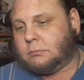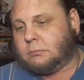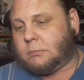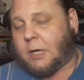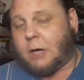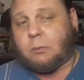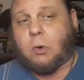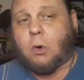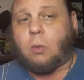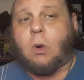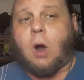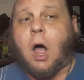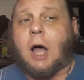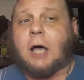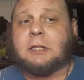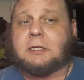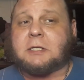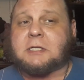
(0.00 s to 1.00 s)
And we're
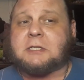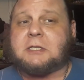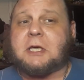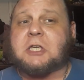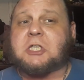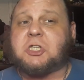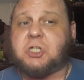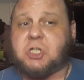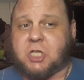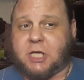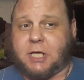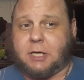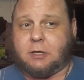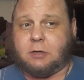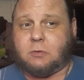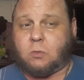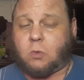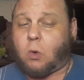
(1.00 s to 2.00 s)
rocking the 6G.
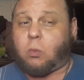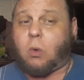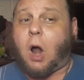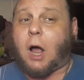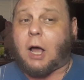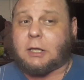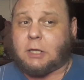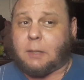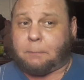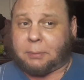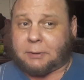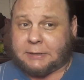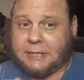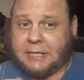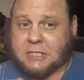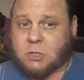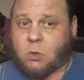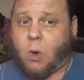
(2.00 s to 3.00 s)
We're rocking the
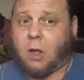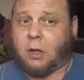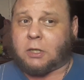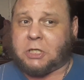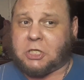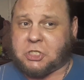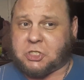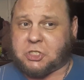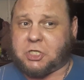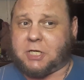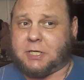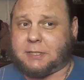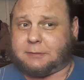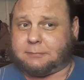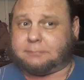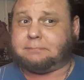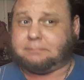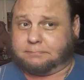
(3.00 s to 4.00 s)
police quality shit.
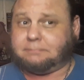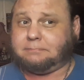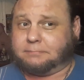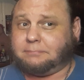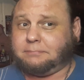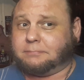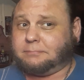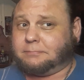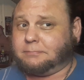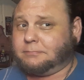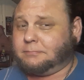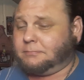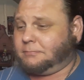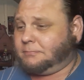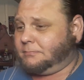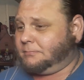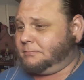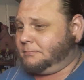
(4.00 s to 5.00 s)

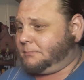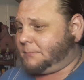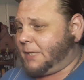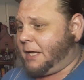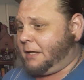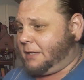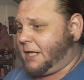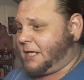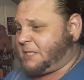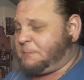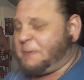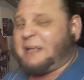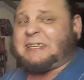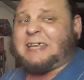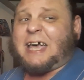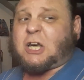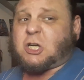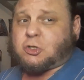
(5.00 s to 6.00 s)
They
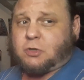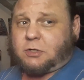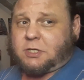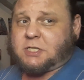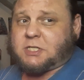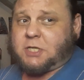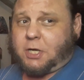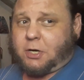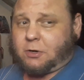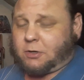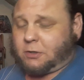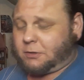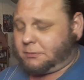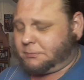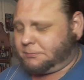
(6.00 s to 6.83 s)
spent extra this year.